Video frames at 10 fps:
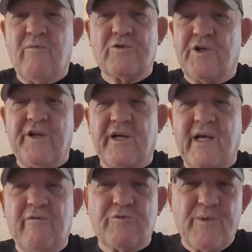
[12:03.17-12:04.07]
it wasn't
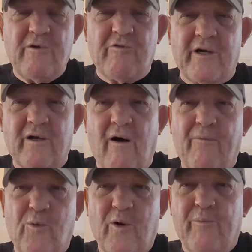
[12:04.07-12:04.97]
Nicky, it was me, Ray.
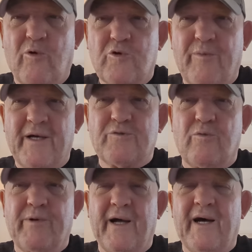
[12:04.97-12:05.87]
I'm the one who pulled the baseball
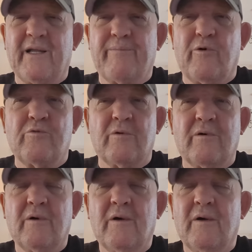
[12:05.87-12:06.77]
bat out of the boot
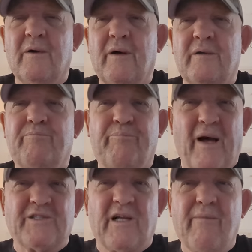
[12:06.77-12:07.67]
and
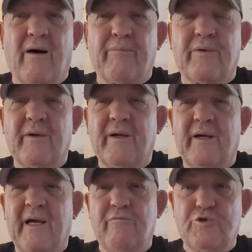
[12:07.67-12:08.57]
bashed him up.
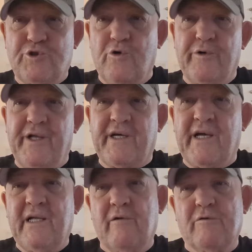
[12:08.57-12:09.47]
It was you and
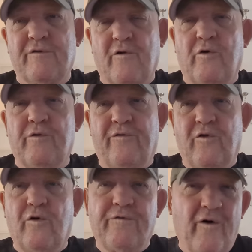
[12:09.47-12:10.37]
Nicky that was on the
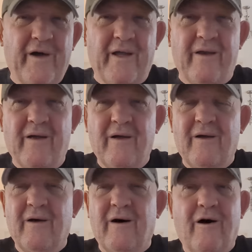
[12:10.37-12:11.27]
floor fighting.
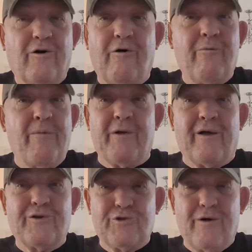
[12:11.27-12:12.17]
I can't remember
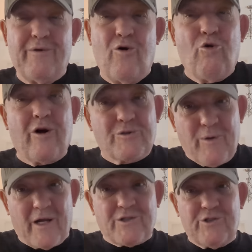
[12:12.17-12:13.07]
that. Do you know what I mean? It all comes
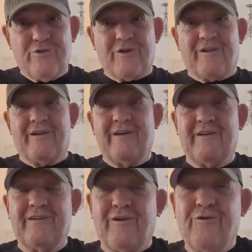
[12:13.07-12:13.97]
back to you, doesn't it?
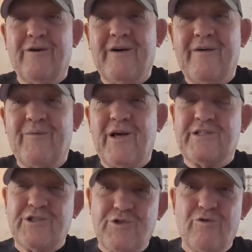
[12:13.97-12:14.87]
You know, he
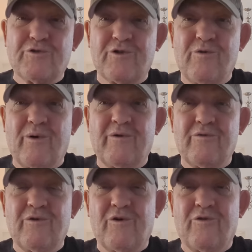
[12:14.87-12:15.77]
said you was on the,
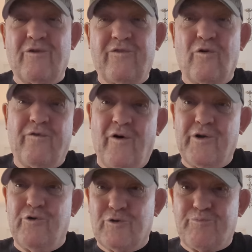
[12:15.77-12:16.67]
on, uh, on the floor
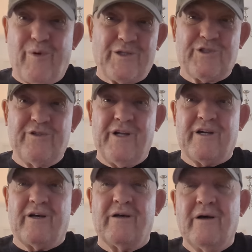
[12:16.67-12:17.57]
fighting. You was bashing
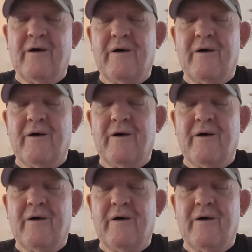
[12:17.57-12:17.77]
Nicky.